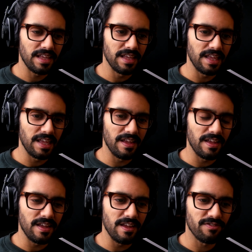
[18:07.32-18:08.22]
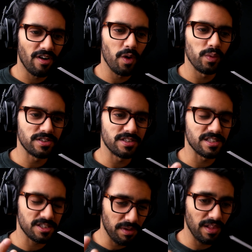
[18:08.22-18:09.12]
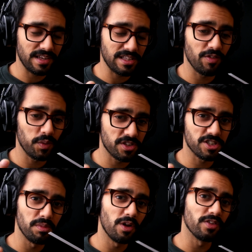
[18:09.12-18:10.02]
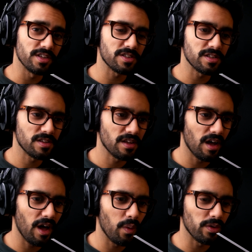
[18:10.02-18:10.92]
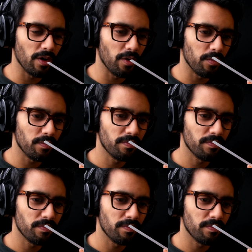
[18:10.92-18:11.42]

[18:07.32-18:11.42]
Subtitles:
if I was to smell, like I say, if I was to smell this, I would go,